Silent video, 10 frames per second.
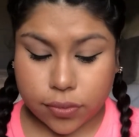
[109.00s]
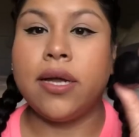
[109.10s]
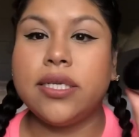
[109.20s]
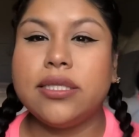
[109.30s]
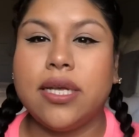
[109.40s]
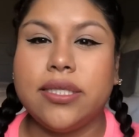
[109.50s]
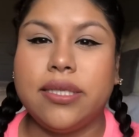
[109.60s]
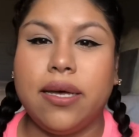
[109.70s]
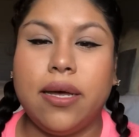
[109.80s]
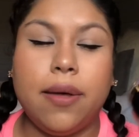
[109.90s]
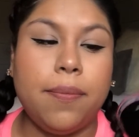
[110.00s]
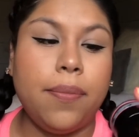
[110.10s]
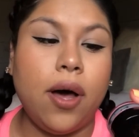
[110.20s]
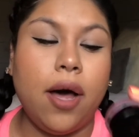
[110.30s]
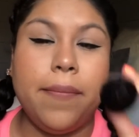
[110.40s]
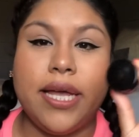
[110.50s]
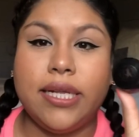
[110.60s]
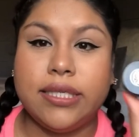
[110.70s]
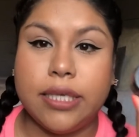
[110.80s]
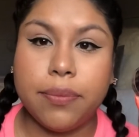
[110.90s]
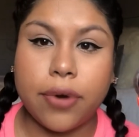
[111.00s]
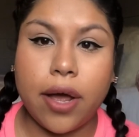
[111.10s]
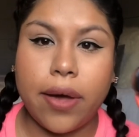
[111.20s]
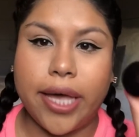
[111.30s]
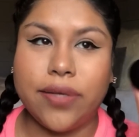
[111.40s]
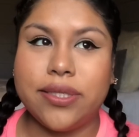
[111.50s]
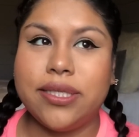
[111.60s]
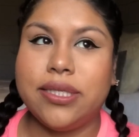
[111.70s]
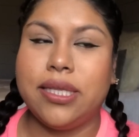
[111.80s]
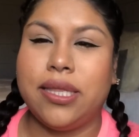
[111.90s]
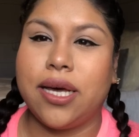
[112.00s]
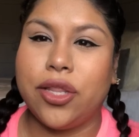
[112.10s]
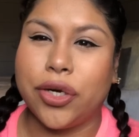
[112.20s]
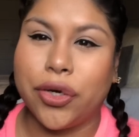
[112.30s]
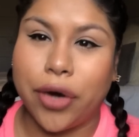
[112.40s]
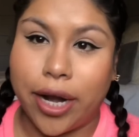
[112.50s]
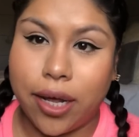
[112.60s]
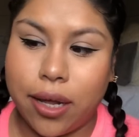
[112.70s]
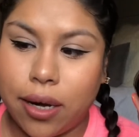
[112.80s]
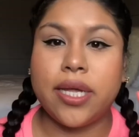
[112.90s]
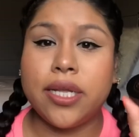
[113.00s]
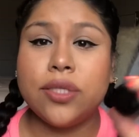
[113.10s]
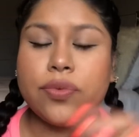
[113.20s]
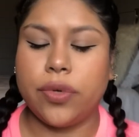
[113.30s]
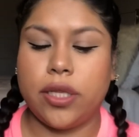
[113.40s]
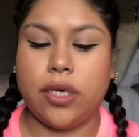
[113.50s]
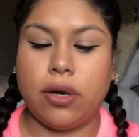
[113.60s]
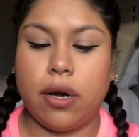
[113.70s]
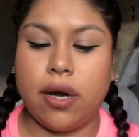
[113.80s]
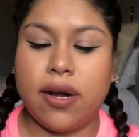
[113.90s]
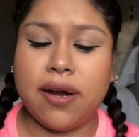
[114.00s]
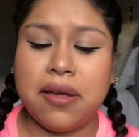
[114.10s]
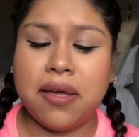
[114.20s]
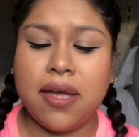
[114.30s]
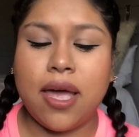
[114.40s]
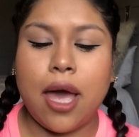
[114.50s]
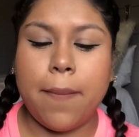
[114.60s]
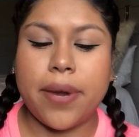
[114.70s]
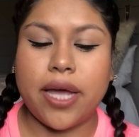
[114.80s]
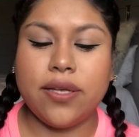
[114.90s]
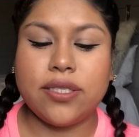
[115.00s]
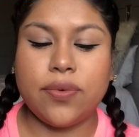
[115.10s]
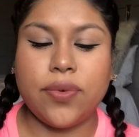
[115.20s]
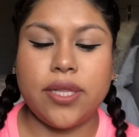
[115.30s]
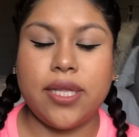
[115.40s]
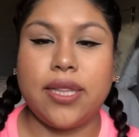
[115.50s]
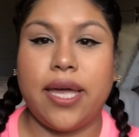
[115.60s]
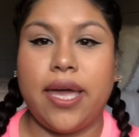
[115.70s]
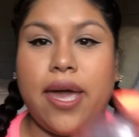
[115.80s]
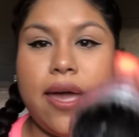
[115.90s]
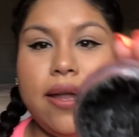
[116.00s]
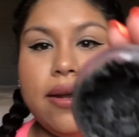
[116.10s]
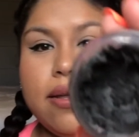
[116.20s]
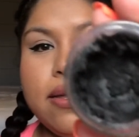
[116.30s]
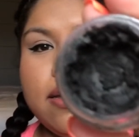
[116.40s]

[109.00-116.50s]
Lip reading: Anastasia Pomade Dipbrow. I use this in the color Granite. It is really dark, but I use a really light hand.